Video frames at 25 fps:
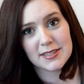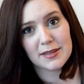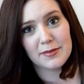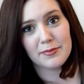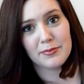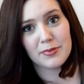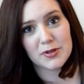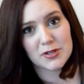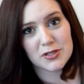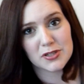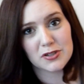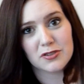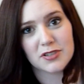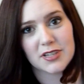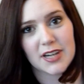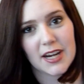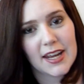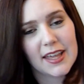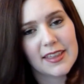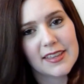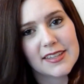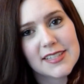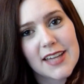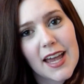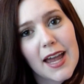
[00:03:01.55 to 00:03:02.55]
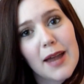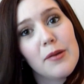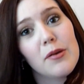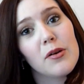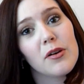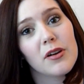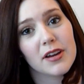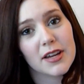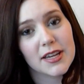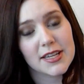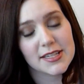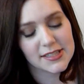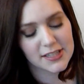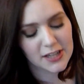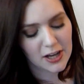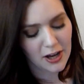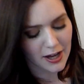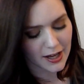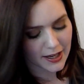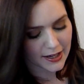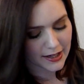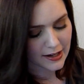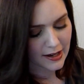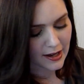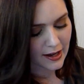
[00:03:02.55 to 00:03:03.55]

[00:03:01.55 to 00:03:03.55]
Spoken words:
the person you're dating at the time or he's not.